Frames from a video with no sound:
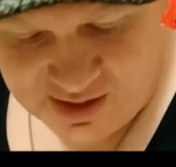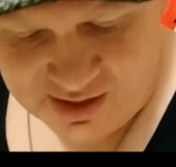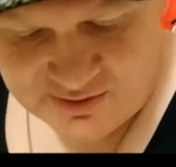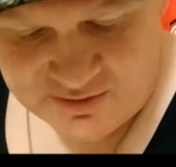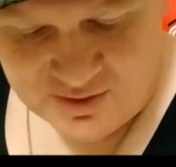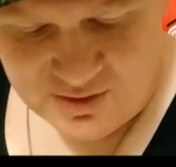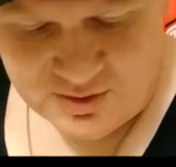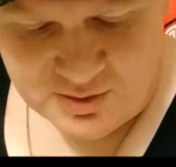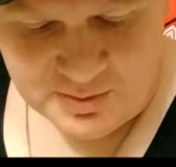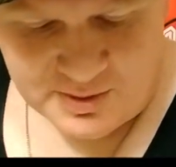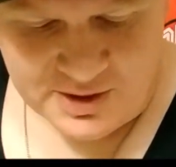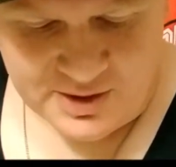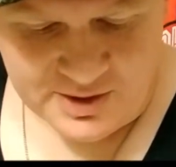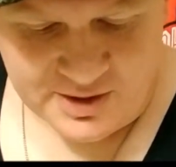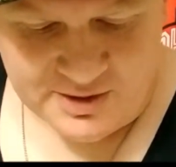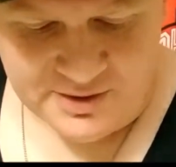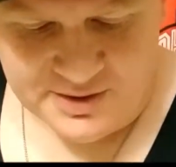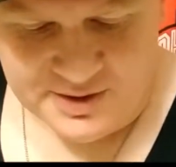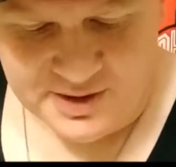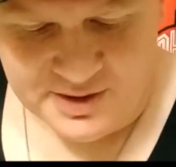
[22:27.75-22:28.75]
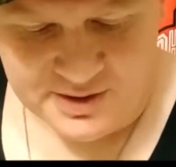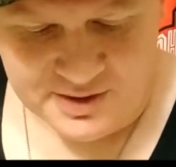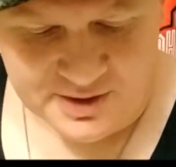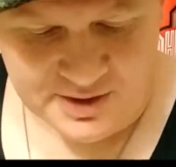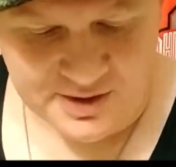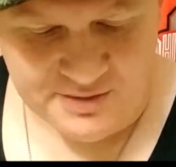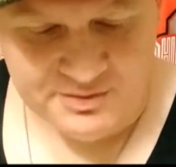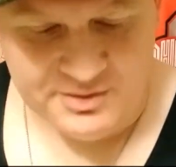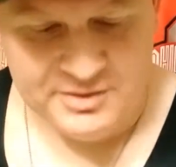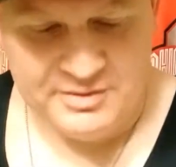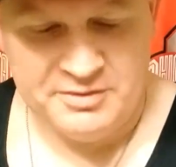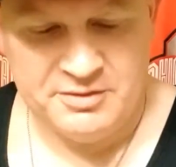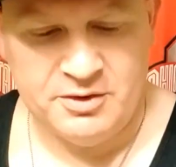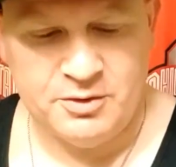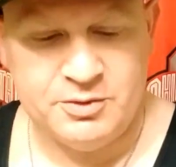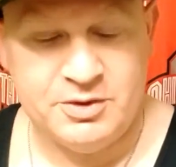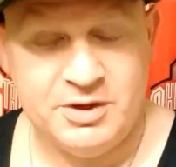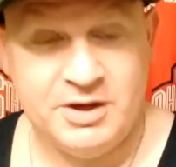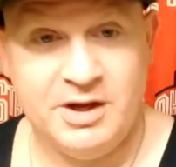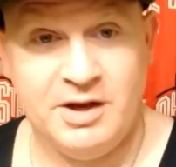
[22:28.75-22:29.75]
is all about Ariana and Evans. So
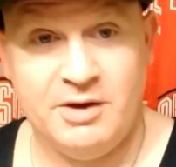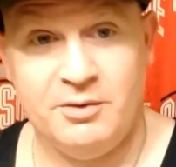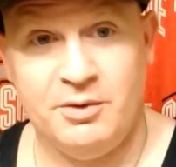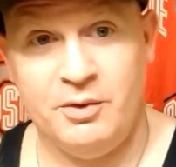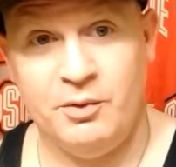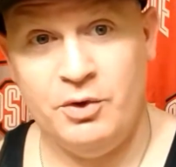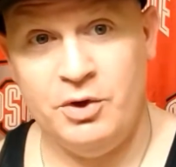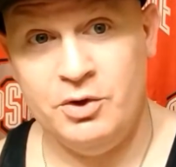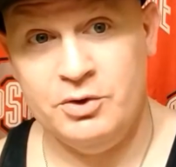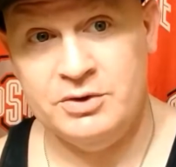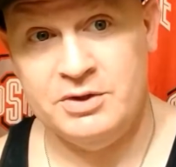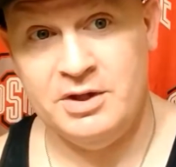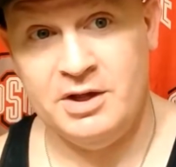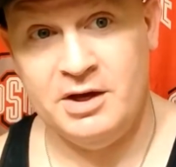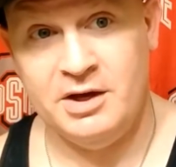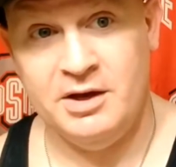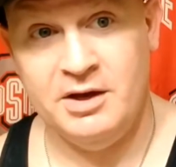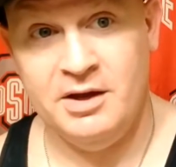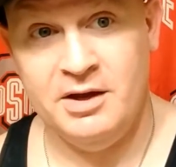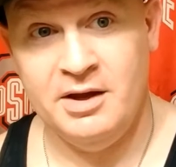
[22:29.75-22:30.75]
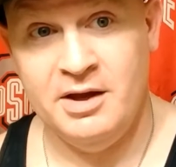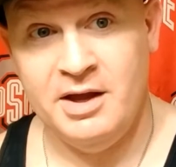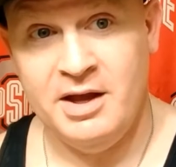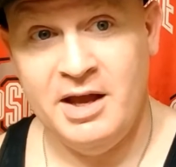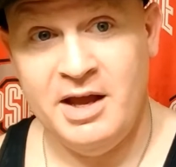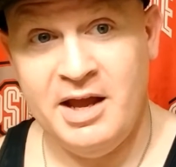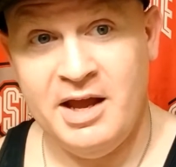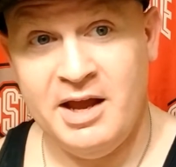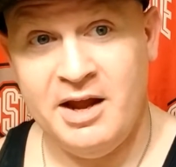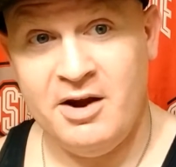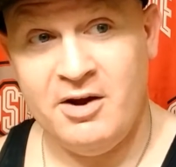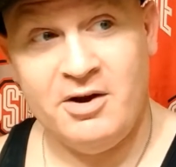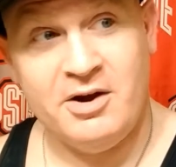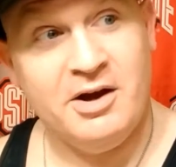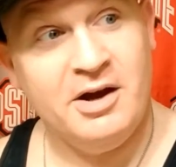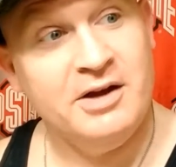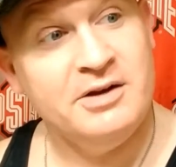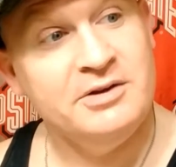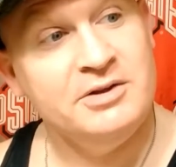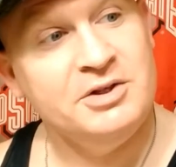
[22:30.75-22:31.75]
today we used the
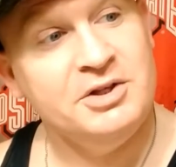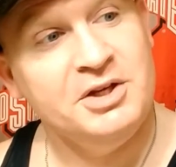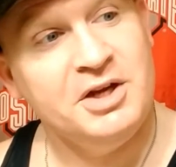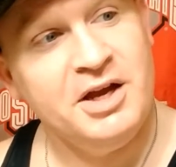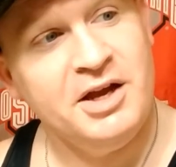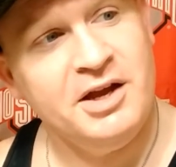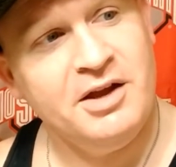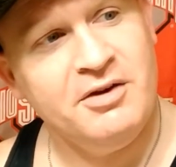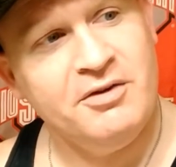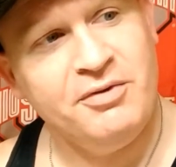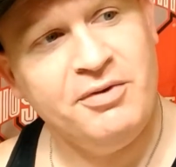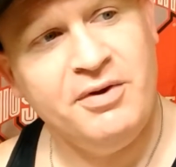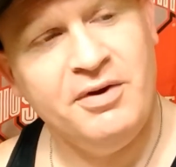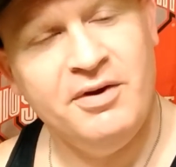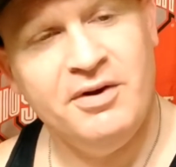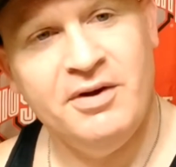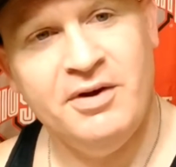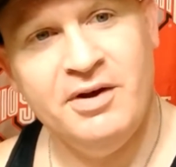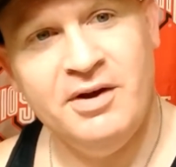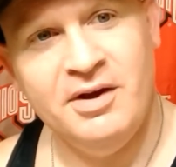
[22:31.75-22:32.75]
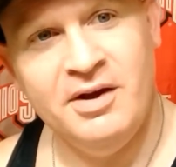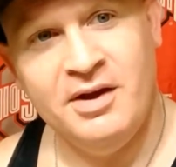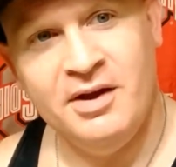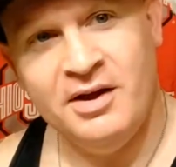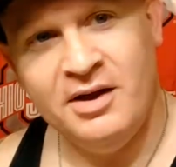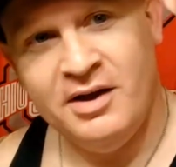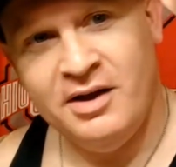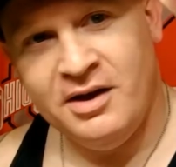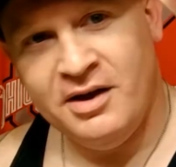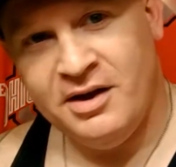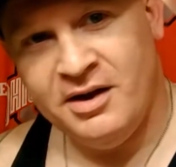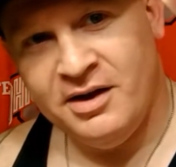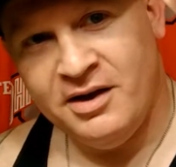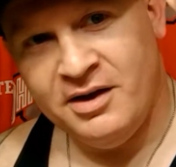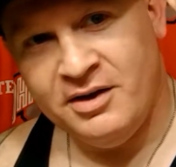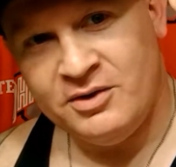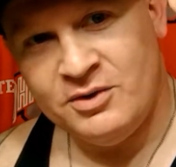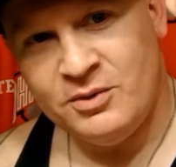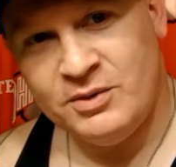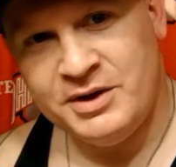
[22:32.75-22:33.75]
Haircut and Shave
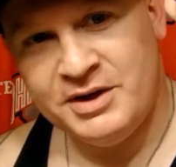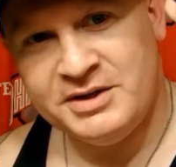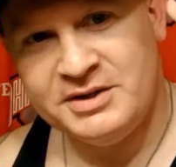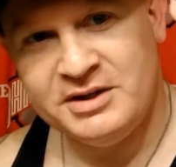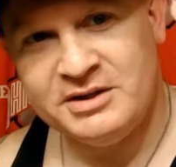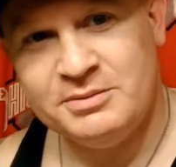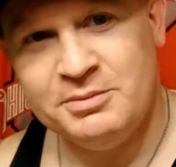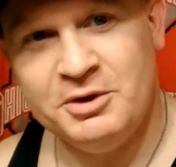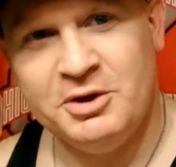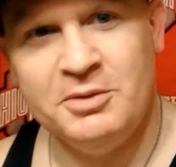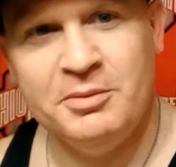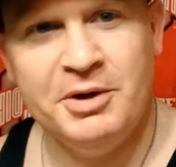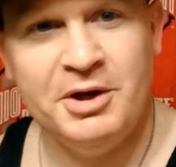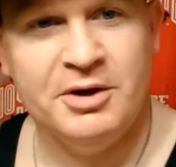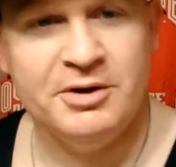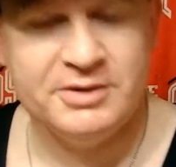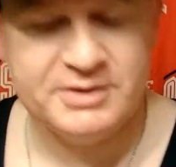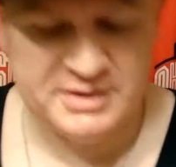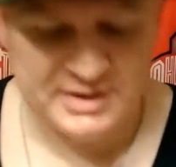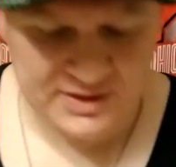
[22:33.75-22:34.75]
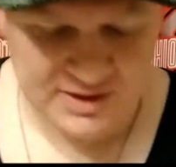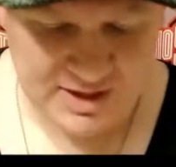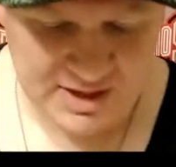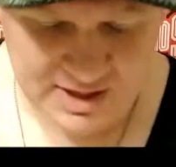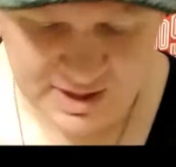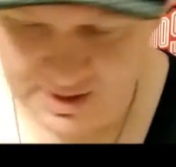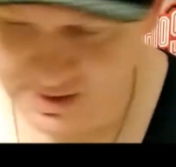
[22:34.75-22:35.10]
26mm synthetic.